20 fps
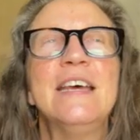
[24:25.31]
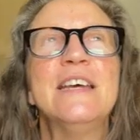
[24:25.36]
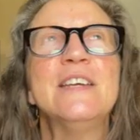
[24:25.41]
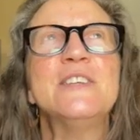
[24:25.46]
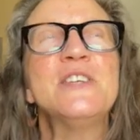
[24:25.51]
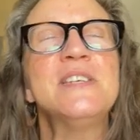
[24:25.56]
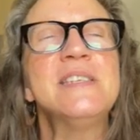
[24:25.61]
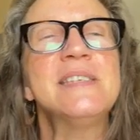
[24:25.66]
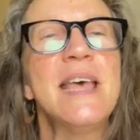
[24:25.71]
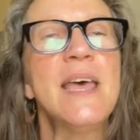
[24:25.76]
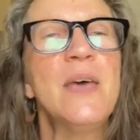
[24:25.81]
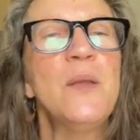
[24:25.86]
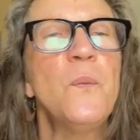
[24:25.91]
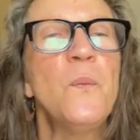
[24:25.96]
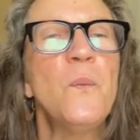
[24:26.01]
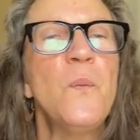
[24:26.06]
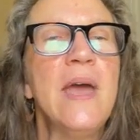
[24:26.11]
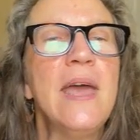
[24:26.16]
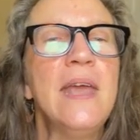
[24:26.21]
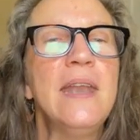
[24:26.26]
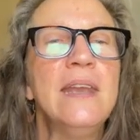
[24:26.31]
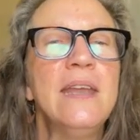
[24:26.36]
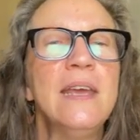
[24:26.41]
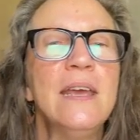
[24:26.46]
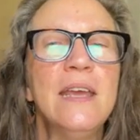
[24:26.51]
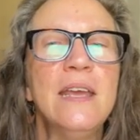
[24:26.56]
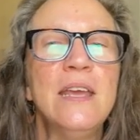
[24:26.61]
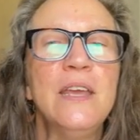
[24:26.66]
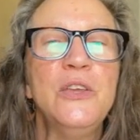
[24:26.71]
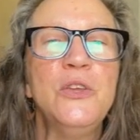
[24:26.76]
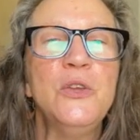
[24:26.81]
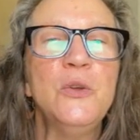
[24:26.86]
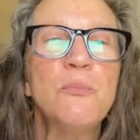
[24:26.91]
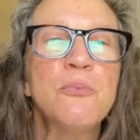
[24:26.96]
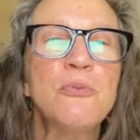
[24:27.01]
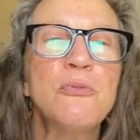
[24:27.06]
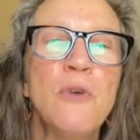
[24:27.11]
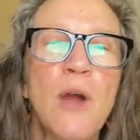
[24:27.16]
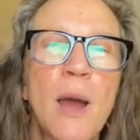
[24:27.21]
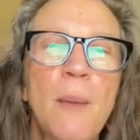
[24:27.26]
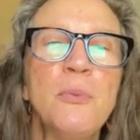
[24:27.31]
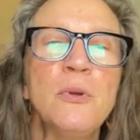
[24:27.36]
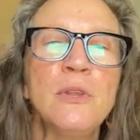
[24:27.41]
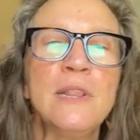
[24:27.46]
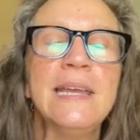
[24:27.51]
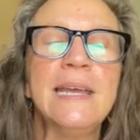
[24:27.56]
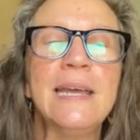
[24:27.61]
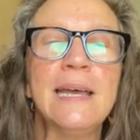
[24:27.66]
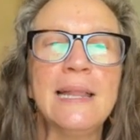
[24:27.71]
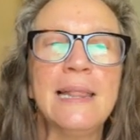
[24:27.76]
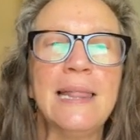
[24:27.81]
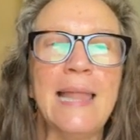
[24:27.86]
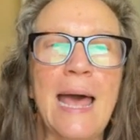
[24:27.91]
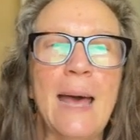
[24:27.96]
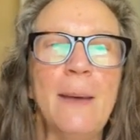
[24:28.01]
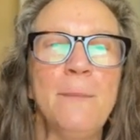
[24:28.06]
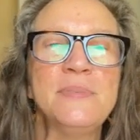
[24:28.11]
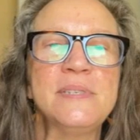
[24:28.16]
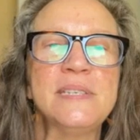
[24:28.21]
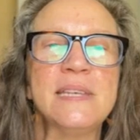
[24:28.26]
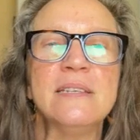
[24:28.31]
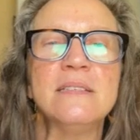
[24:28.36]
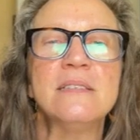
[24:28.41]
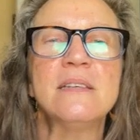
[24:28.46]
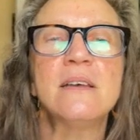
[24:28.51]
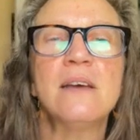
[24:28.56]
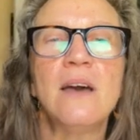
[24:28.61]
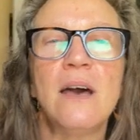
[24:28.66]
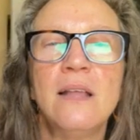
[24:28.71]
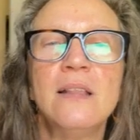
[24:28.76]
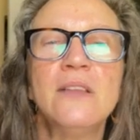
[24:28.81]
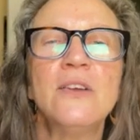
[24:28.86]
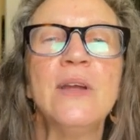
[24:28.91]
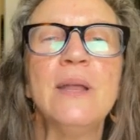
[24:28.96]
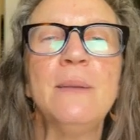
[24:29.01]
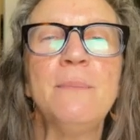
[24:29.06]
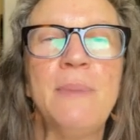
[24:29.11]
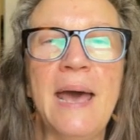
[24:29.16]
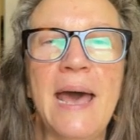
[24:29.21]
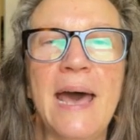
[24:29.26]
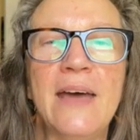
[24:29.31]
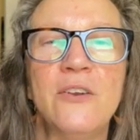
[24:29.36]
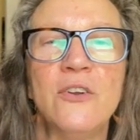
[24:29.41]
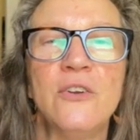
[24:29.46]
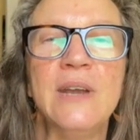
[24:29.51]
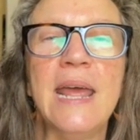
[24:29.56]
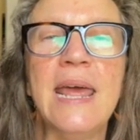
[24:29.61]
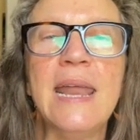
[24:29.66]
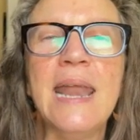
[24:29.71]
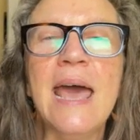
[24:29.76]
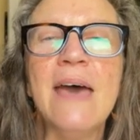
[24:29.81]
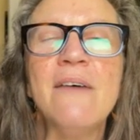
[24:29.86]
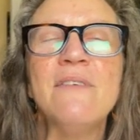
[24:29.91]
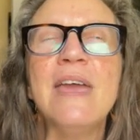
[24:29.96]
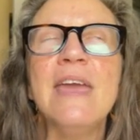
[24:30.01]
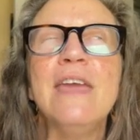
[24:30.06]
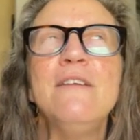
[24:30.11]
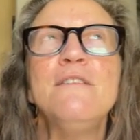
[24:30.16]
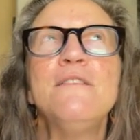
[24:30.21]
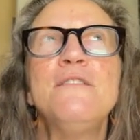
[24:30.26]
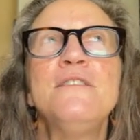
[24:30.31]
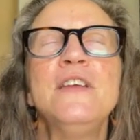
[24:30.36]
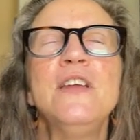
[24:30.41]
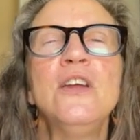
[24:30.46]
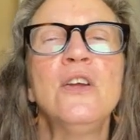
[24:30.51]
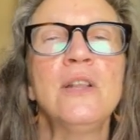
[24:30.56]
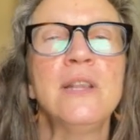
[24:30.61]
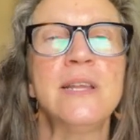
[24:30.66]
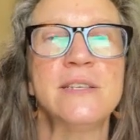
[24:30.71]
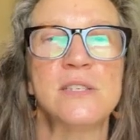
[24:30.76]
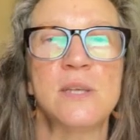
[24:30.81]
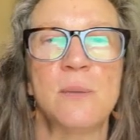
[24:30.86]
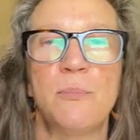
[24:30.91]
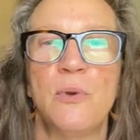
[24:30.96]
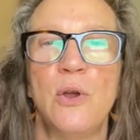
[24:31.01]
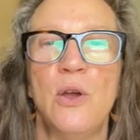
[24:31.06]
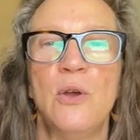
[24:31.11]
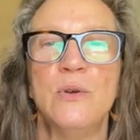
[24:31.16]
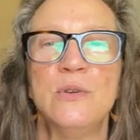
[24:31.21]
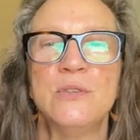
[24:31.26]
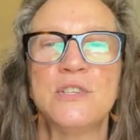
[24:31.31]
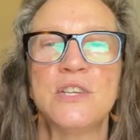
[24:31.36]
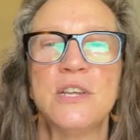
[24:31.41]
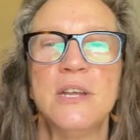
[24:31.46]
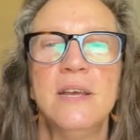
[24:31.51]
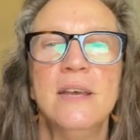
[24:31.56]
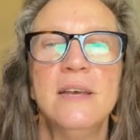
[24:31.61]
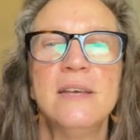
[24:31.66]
She said, when you properly collapse into color and pattern and have a fearless approach,